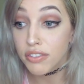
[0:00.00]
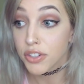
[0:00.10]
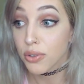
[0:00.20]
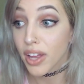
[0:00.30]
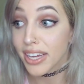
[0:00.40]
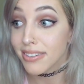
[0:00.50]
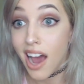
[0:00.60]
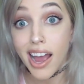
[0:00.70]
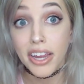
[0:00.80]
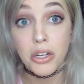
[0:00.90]
if you're like
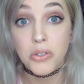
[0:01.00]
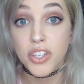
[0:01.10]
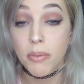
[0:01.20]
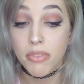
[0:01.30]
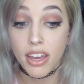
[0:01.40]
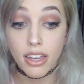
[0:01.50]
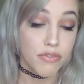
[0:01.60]
dying or something,